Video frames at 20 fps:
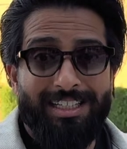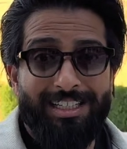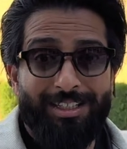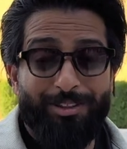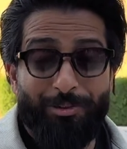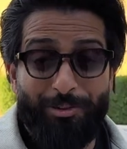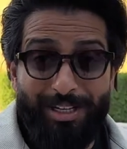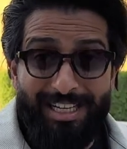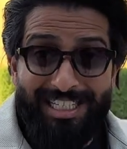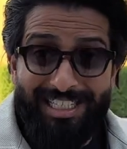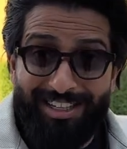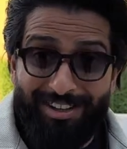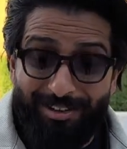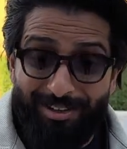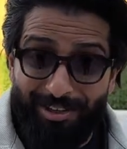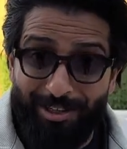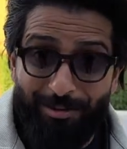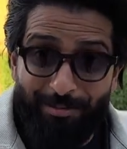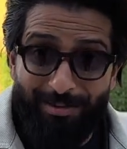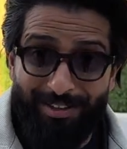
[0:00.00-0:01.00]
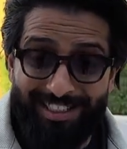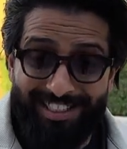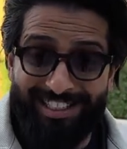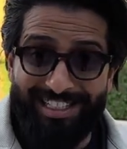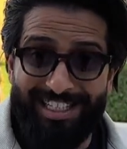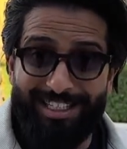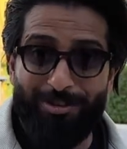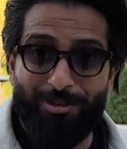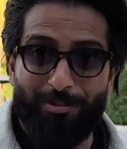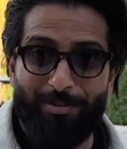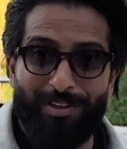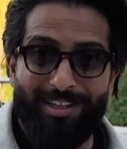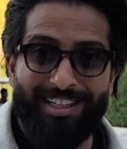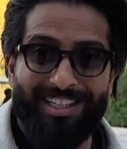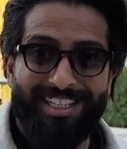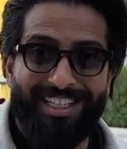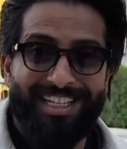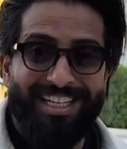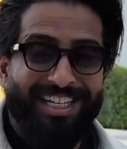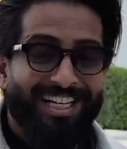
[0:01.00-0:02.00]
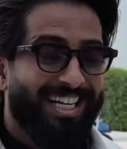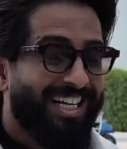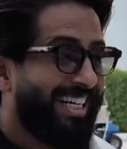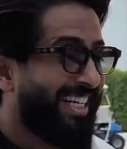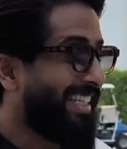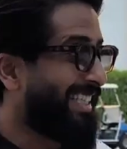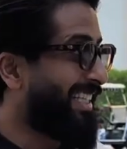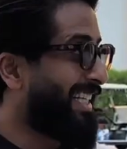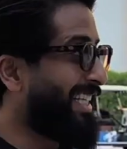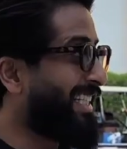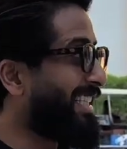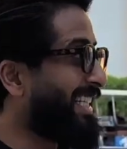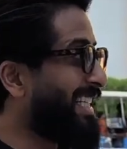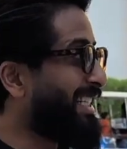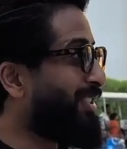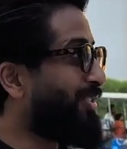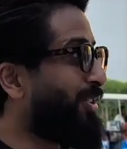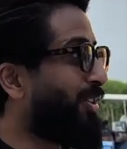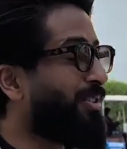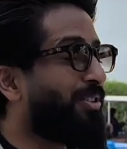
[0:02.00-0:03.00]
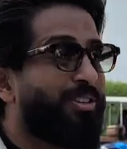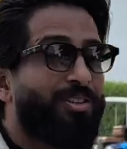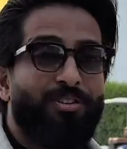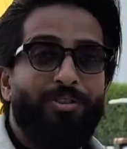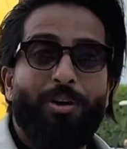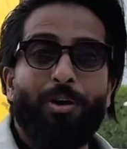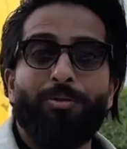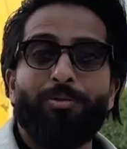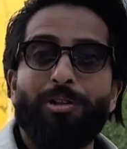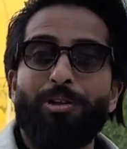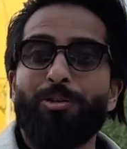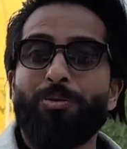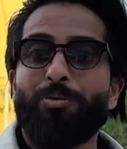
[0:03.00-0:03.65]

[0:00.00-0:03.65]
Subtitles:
Today's Christmas in Dubai. This is not the crowd that